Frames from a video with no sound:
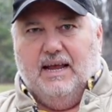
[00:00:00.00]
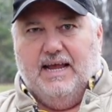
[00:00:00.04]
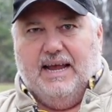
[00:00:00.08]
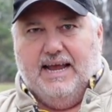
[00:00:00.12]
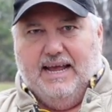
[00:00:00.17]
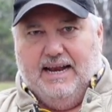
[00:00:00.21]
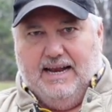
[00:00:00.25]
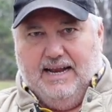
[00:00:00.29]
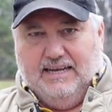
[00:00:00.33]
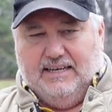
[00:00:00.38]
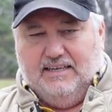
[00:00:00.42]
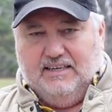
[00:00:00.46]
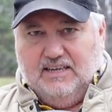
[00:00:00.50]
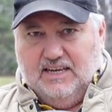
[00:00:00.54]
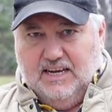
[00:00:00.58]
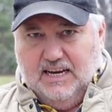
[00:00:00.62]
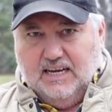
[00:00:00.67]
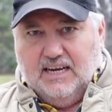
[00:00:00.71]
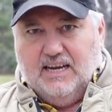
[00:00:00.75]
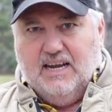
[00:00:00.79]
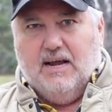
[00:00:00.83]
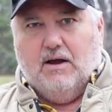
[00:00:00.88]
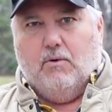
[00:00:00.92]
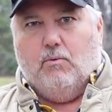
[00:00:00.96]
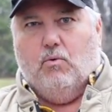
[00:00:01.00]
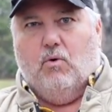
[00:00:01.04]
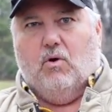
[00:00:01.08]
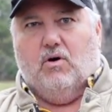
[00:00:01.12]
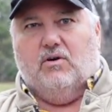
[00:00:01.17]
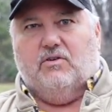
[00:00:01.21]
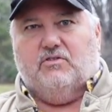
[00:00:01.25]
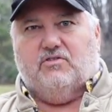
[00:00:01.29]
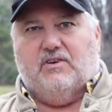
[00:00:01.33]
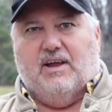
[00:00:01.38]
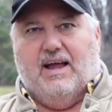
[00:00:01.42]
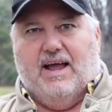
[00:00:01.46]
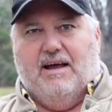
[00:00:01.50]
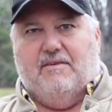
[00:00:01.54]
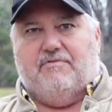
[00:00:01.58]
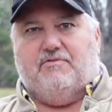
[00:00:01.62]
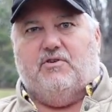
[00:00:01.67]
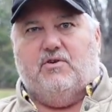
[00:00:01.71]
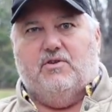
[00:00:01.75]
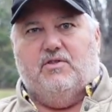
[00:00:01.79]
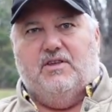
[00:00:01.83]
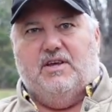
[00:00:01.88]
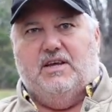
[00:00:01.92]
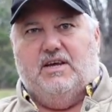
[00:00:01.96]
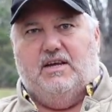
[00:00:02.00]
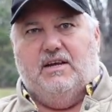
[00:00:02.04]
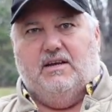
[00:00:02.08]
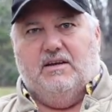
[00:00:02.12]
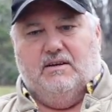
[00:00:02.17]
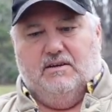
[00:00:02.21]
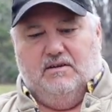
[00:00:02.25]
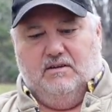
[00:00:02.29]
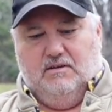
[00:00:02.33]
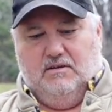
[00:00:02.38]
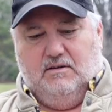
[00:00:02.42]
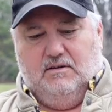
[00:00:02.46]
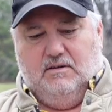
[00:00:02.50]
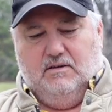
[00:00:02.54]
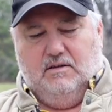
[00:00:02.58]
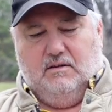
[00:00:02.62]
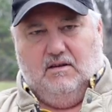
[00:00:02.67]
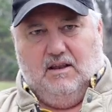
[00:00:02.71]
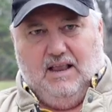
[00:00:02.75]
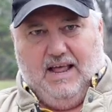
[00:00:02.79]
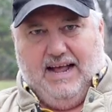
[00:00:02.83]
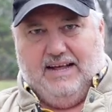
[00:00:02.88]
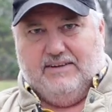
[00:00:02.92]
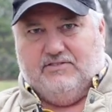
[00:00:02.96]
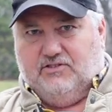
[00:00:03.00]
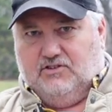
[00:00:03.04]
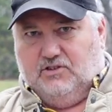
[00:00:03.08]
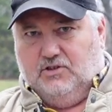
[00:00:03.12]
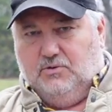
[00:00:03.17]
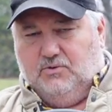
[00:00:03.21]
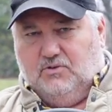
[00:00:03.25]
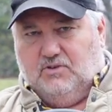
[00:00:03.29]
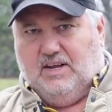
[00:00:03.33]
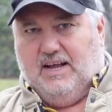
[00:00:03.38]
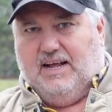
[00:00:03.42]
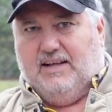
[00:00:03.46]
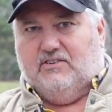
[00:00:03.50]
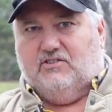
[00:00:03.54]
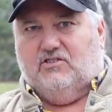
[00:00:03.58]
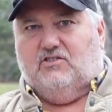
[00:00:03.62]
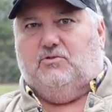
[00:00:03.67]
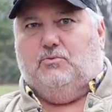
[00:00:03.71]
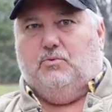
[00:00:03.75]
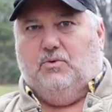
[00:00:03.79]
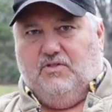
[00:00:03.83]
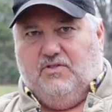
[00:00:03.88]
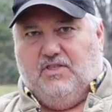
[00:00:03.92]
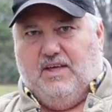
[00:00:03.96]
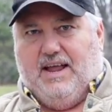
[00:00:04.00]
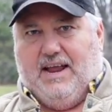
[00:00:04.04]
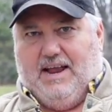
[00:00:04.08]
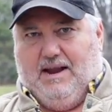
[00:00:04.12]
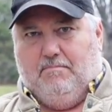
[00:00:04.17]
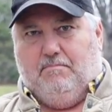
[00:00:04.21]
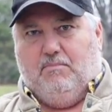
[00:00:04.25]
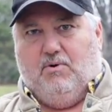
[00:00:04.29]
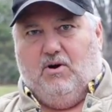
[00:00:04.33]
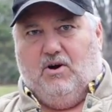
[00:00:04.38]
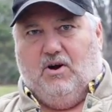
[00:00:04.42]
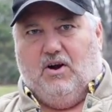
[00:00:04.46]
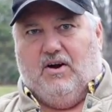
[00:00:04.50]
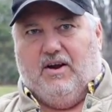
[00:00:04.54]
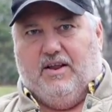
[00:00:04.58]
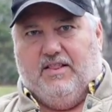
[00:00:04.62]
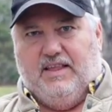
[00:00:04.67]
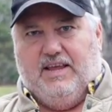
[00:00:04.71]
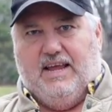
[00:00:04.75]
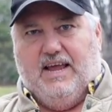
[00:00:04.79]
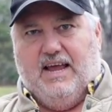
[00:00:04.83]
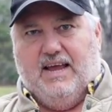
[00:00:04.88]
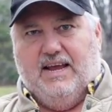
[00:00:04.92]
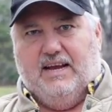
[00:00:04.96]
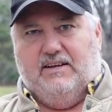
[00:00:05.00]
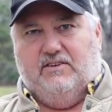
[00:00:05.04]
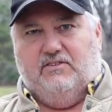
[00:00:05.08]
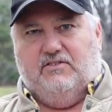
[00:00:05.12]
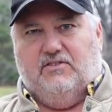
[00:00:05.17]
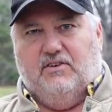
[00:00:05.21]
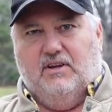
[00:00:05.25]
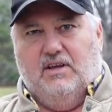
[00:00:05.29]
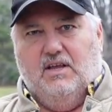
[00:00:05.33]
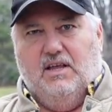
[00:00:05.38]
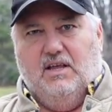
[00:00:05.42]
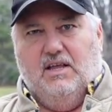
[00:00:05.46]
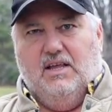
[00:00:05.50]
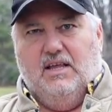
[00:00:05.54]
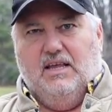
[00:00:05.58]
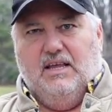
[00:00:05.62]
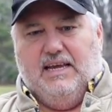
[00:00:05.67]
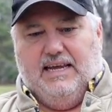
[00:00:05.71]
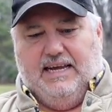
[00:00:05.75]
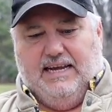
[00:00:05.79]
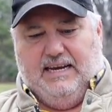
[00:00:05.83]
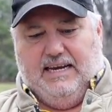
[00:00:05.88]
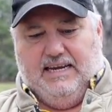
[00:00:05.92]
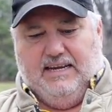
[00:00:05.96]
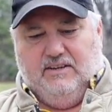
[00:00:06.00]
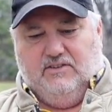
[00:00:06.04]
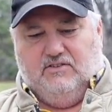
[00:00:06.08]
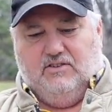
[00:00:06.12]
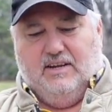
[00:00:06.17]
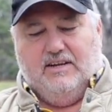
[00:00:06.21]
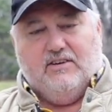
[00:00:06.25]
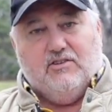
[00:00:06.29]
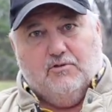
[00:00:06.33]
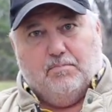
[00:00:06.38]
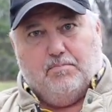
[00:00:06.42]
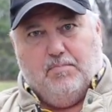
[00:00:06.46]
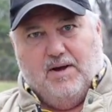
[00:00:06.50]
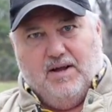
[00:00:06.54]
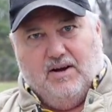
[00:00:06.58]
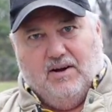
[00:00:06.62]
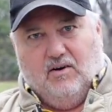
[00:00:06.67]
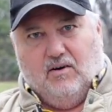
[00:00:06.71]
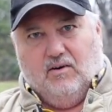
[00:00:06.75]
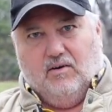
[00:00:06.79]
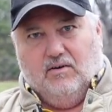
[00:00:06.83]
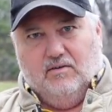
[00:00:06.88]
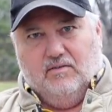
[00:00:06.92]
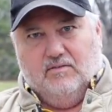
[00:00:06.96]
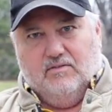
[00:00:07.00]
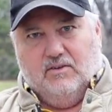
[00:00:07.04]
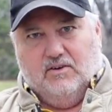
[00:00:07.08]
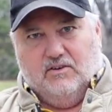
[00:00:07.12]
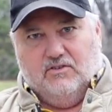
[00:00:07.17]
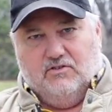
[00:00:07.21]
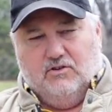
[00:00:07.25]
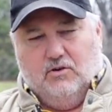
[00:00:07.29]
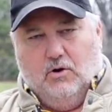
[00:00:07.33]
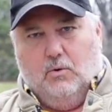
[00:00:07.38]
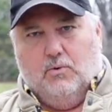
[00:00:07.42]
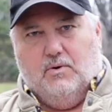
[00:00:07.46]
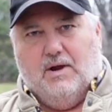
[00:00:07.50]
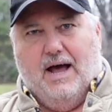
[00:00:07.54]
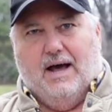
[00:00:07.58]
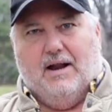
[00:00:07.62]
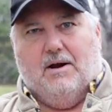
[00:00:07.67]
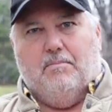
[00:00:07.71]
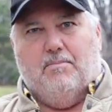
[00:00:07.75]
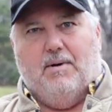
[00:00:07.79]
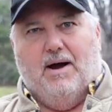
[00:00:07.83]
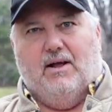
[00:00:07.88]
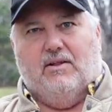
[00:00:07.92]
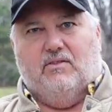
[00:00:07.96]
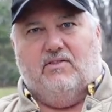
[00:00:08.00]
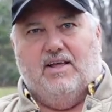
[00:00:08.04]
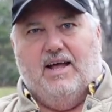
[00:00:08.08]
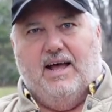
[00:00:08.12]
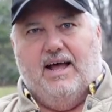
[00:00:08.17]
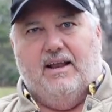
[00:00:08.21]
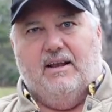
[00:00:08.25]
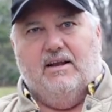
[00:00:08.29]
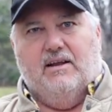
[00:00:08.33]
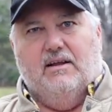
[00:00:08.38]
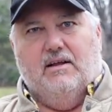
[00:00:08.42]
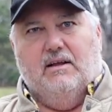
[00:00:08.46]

and it did get worse after the last two tests with the hamburger and the eggs. It is a spinner. There's no doubt about that.